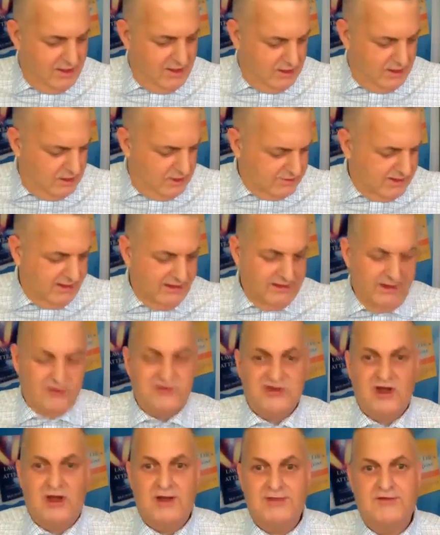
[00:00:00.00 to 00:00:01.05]
Okay, now,
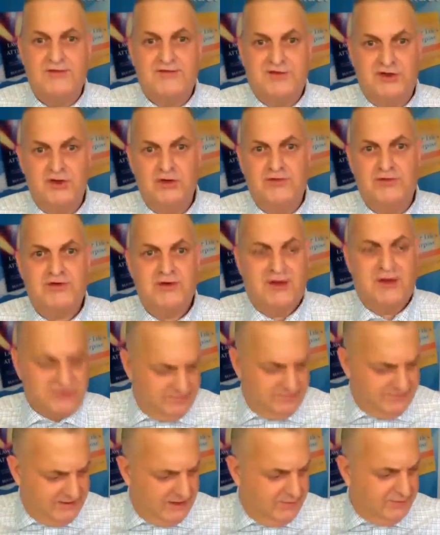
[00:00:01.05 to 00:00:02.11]
John, the fuel for us to
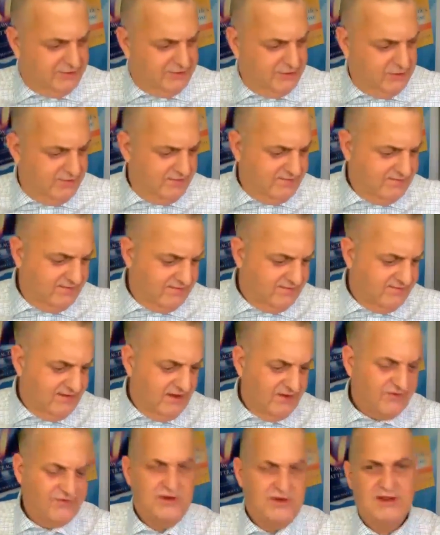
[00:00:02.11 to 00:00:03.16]
be able to do this
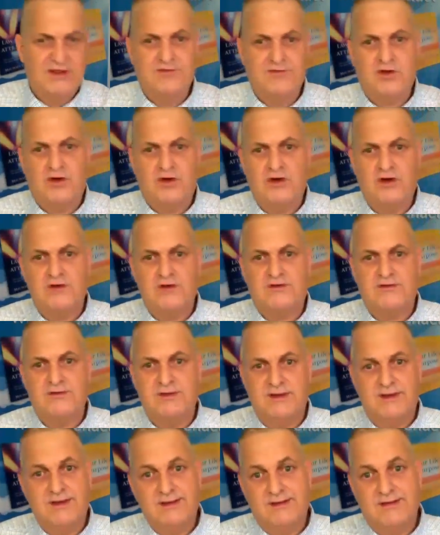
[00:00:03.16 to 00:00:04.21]
successfully, of course,
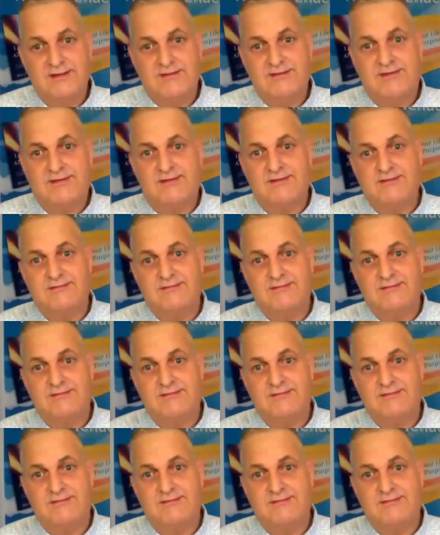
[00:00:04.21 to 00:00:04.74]
is